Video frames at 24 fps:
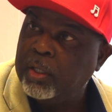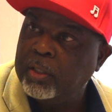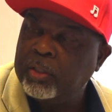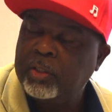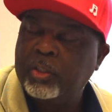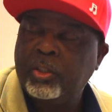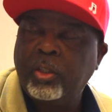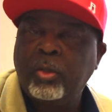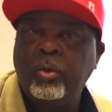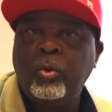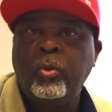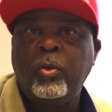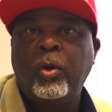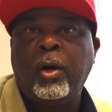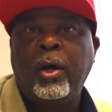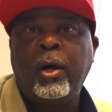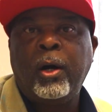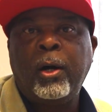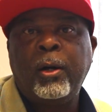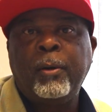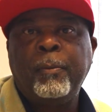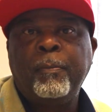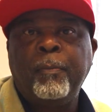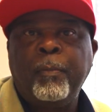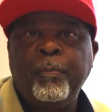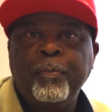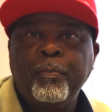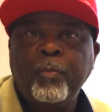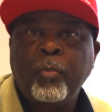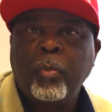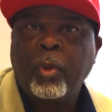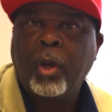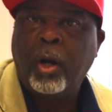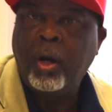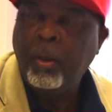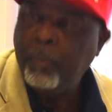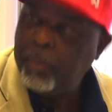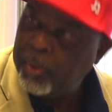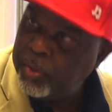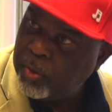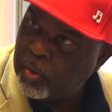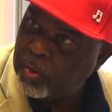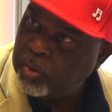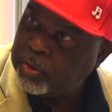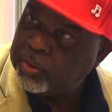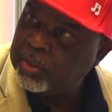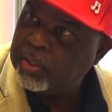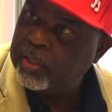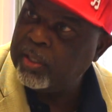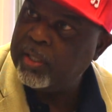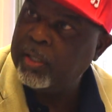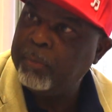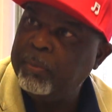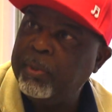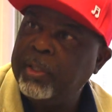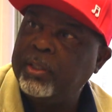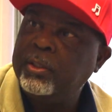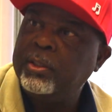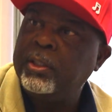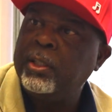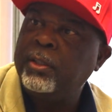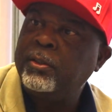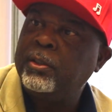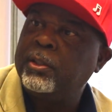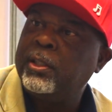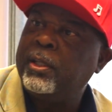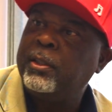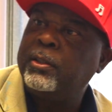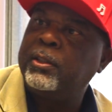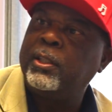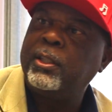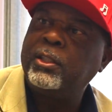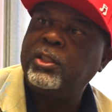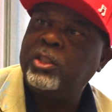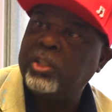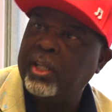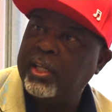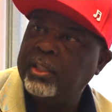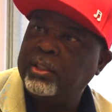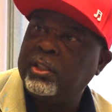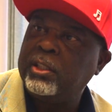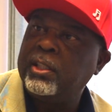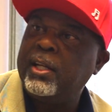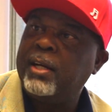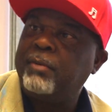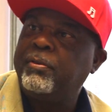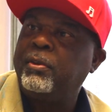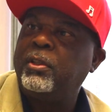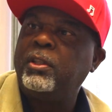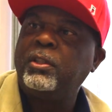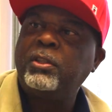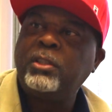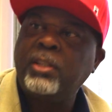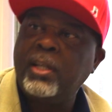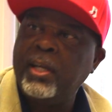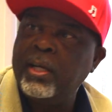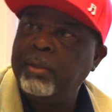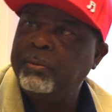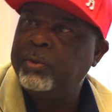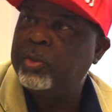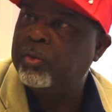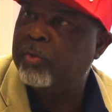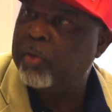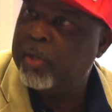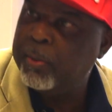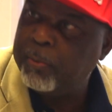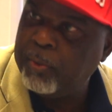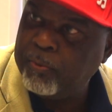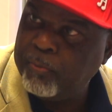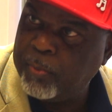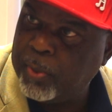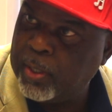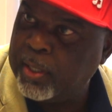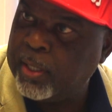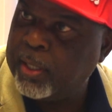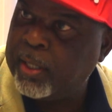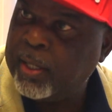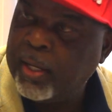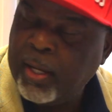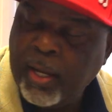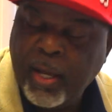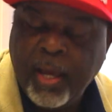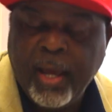So, uh, unbeknownst to them, they're, they're, they're chasing after the same stream of money